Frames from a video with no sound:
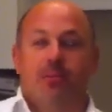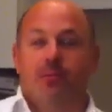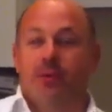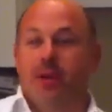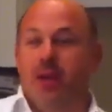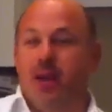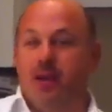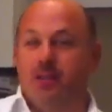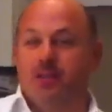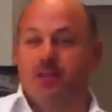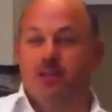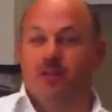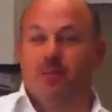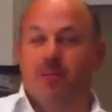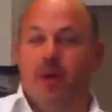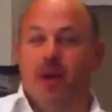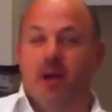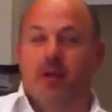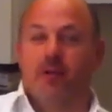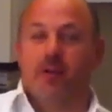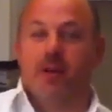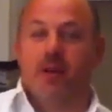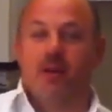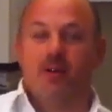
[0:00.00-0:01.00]
3 ounces of
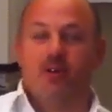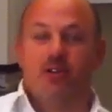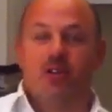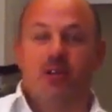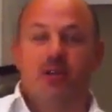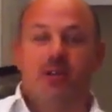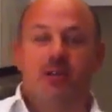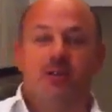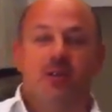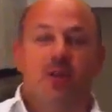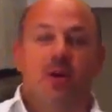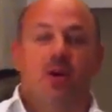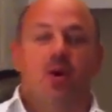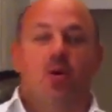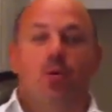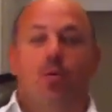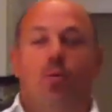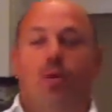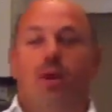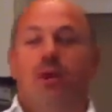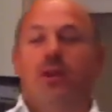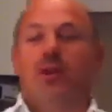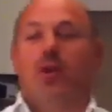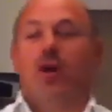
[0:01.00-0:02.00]
pecorino cheese,
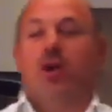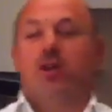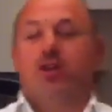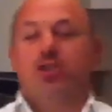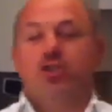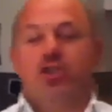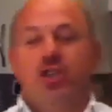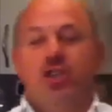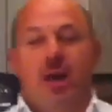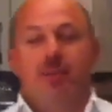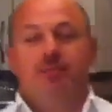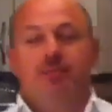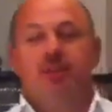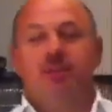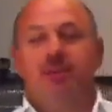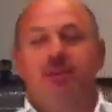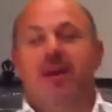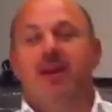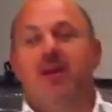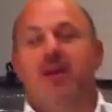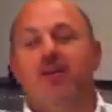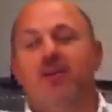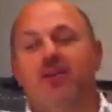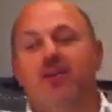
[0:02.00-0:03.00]
1 large chopped
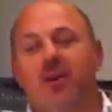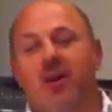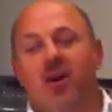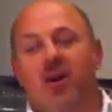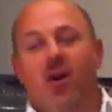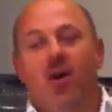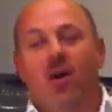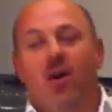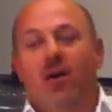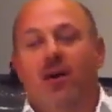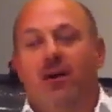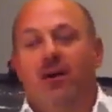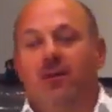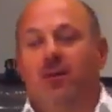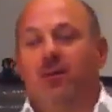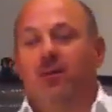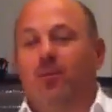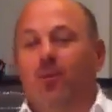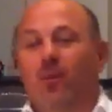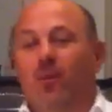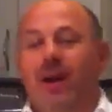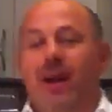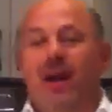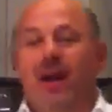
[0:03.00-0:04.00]
tomato,
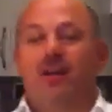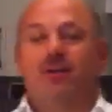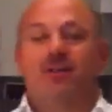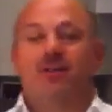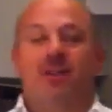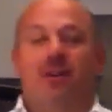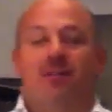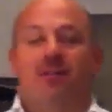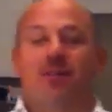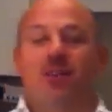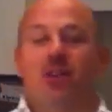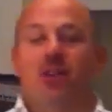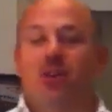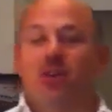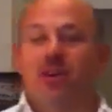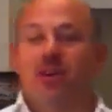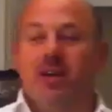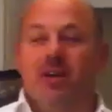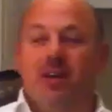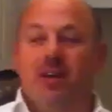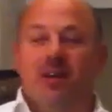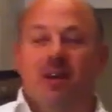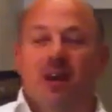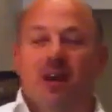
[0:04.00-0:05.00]
1 ounce of
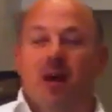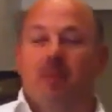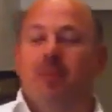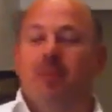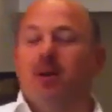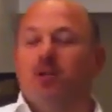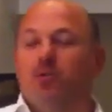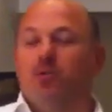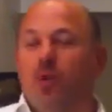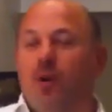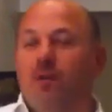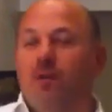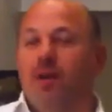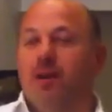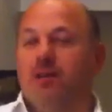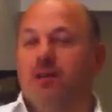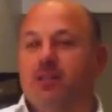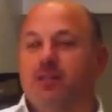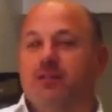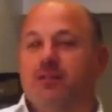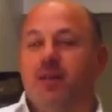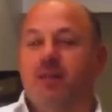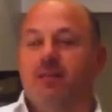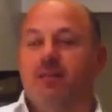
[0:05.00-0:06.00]
gnocchi, about 12
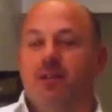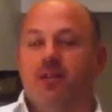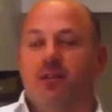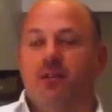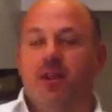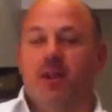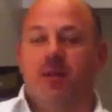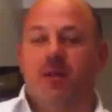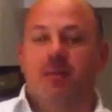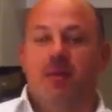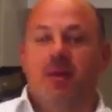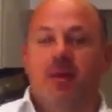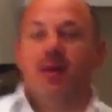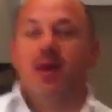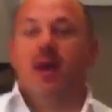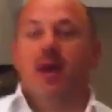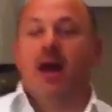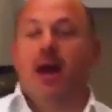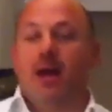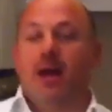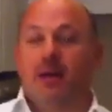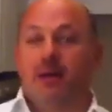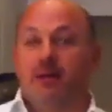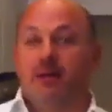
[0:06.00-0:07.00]
ounces of heavy cream,
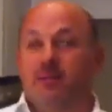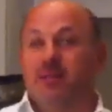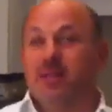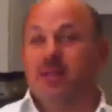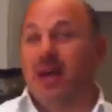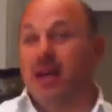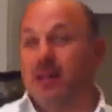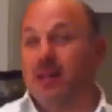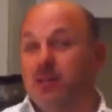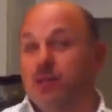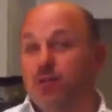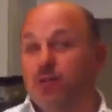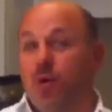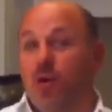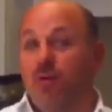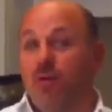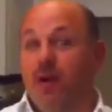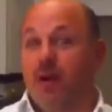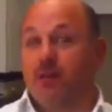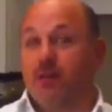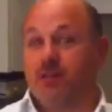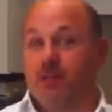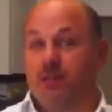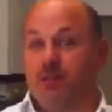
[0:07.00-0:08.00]
and 10 to
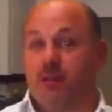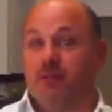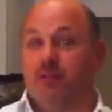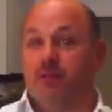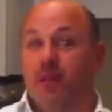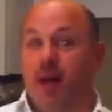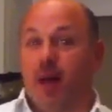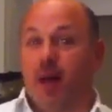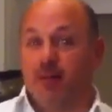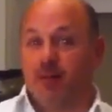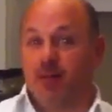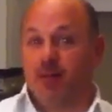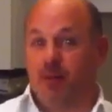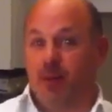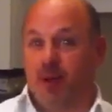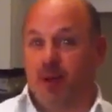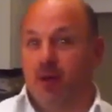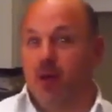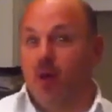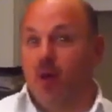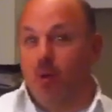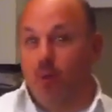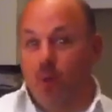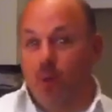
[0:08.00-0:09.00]
12 ounces of lobster
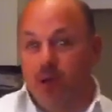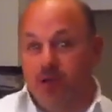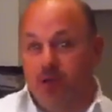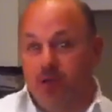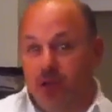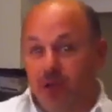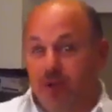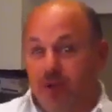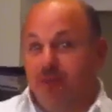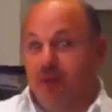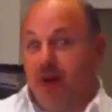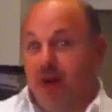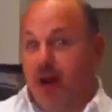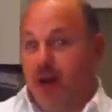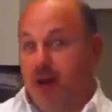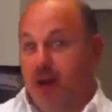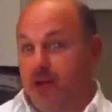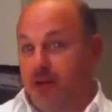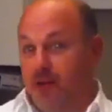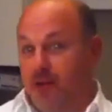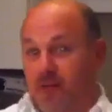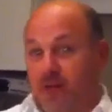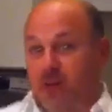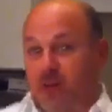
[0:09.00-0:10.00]
meat, which you can
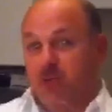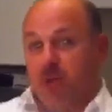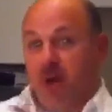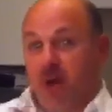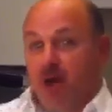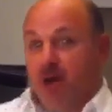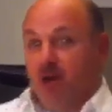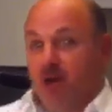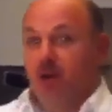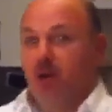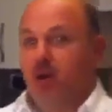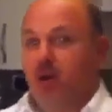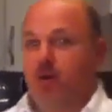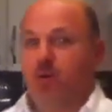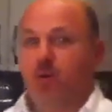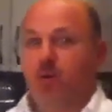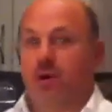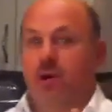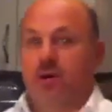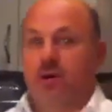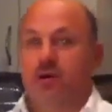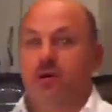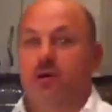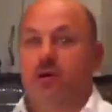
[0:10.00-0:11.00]
find at your fishmonger
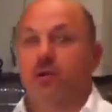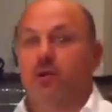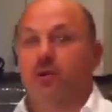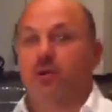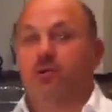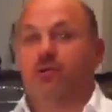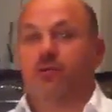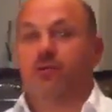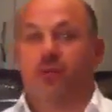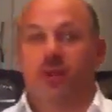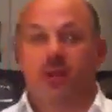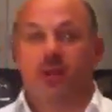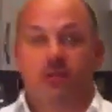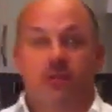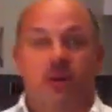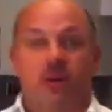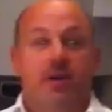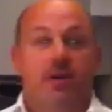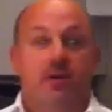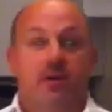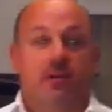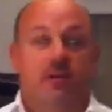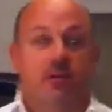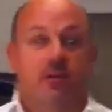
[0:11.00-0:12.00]
or in your local
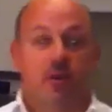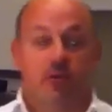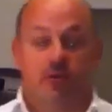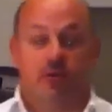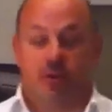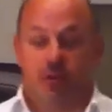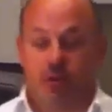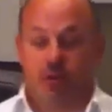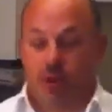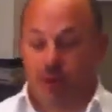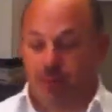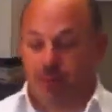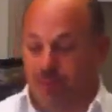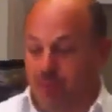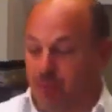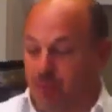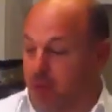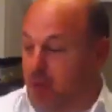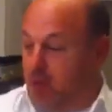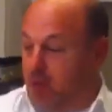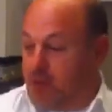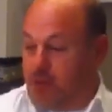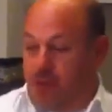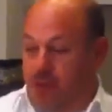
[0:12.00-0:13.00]
freezer at your grocery store.
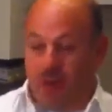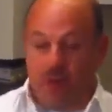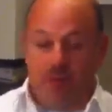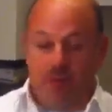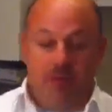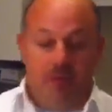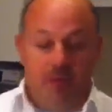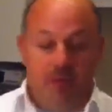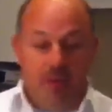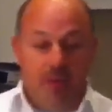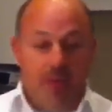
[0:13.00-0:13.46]
So,